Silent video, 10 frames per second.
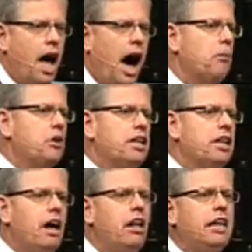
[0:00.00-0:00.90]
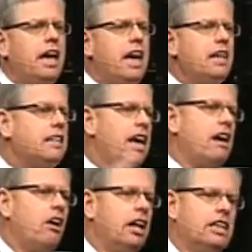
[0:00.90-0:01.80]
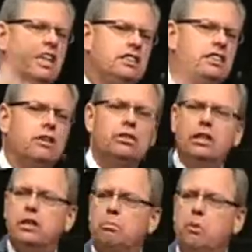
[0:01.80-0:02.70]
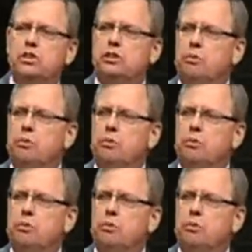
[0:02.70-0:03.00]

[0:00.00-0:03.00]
I want to get all I can, can all I get, sit on the lid, poison the